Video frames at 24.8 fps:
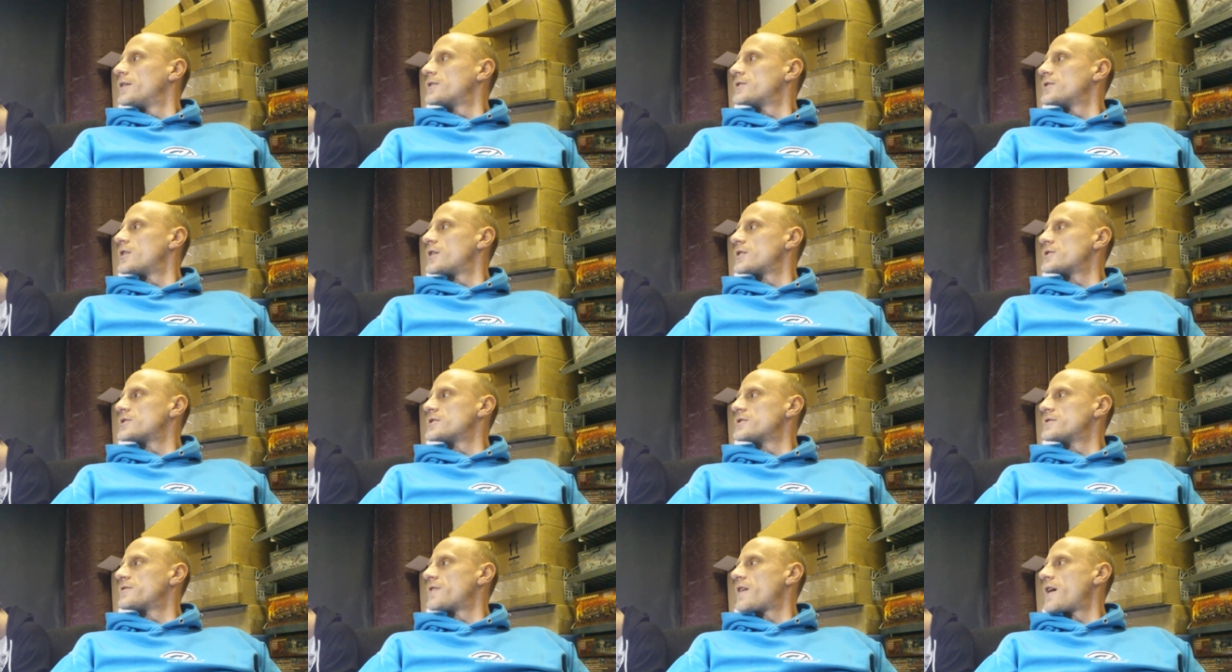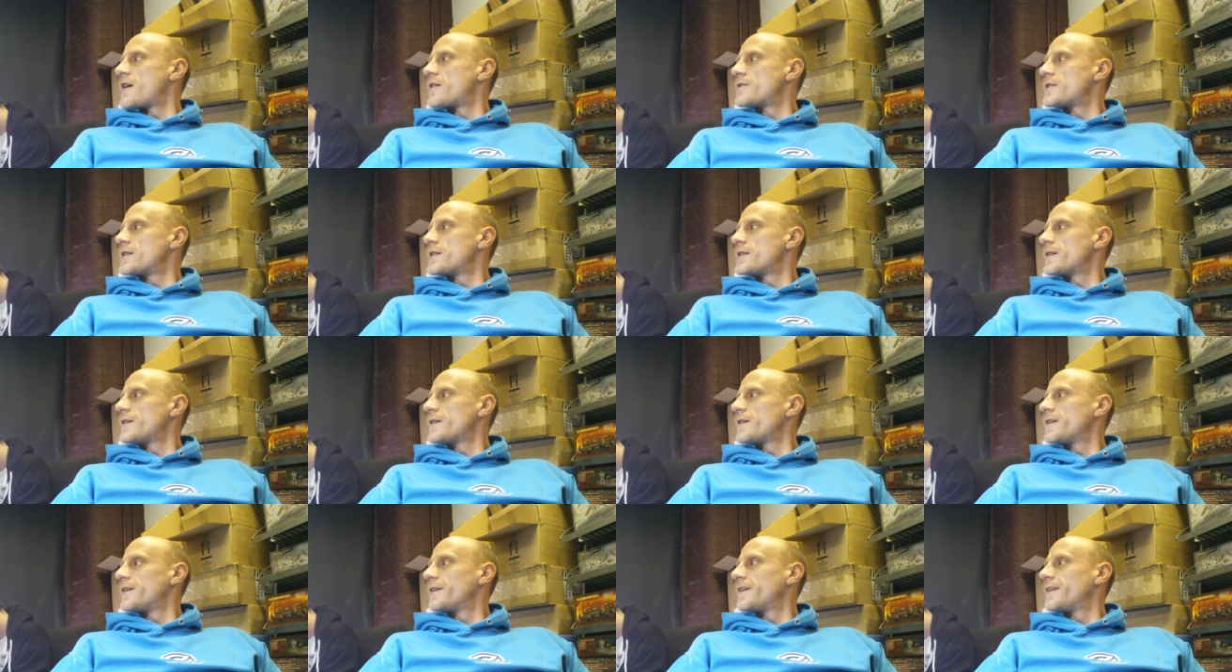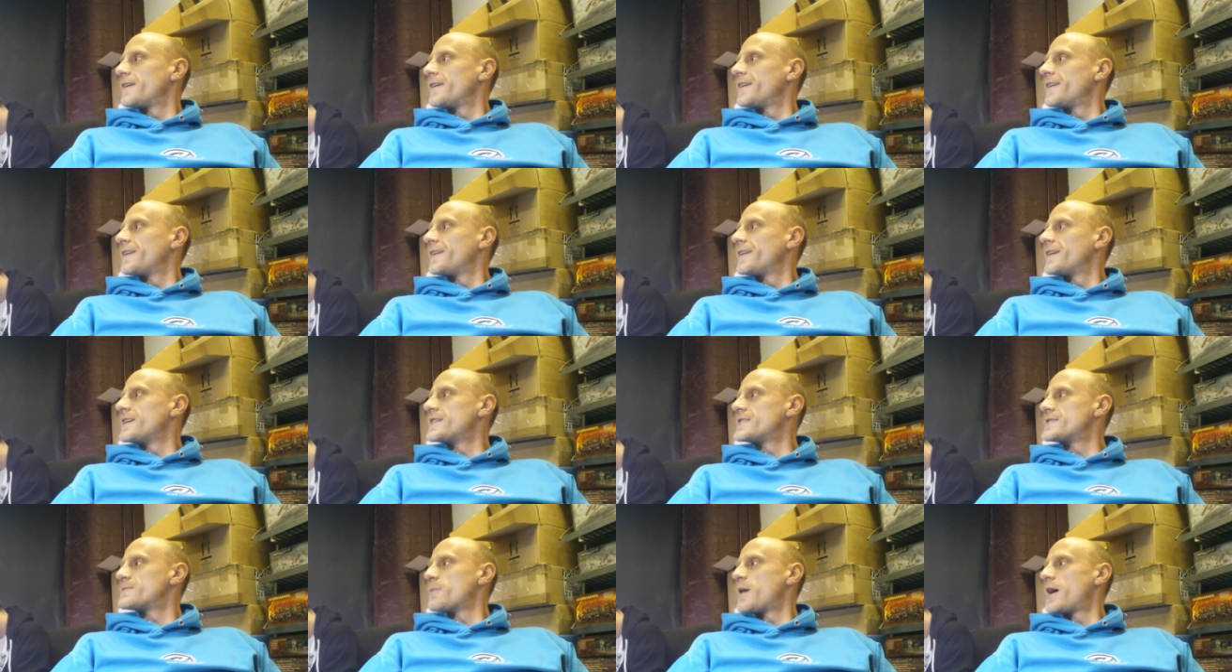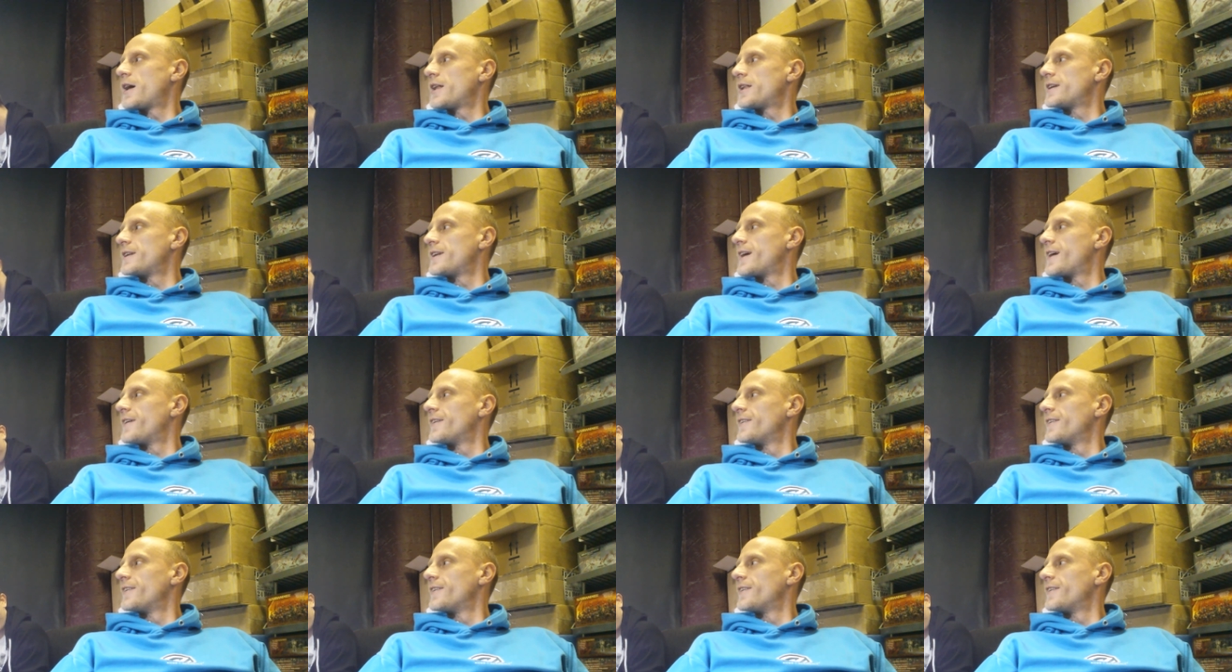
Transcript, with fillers: George is frowning. He's smiling I'm